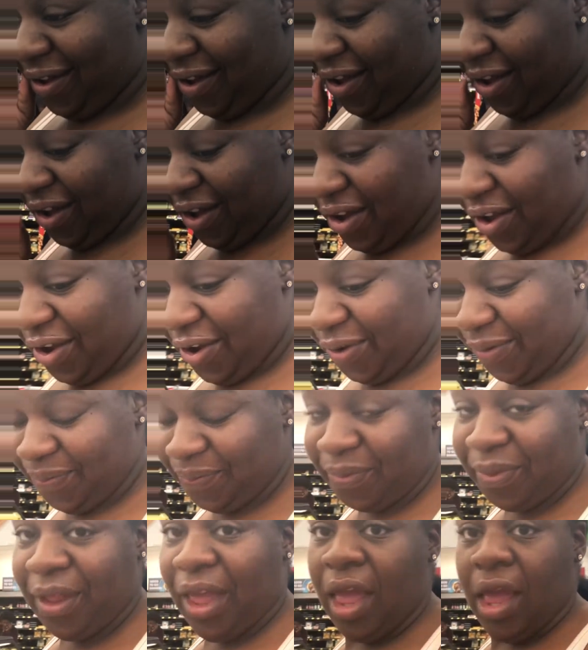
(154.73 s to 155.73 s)
Um,
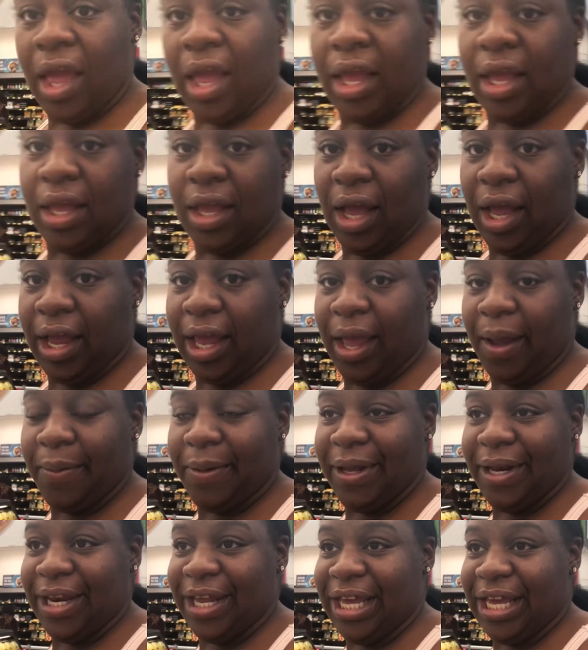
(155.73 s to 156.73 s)
I came
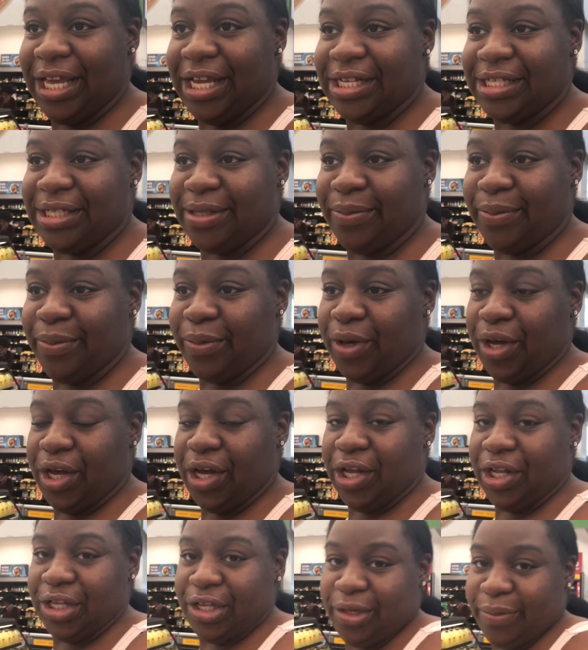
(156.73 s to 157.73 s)
here to get some a
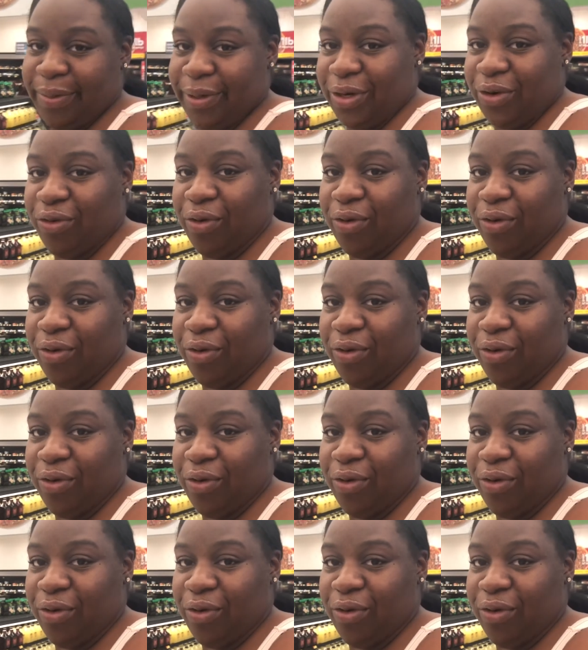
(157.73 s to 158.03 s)
uh, little bit of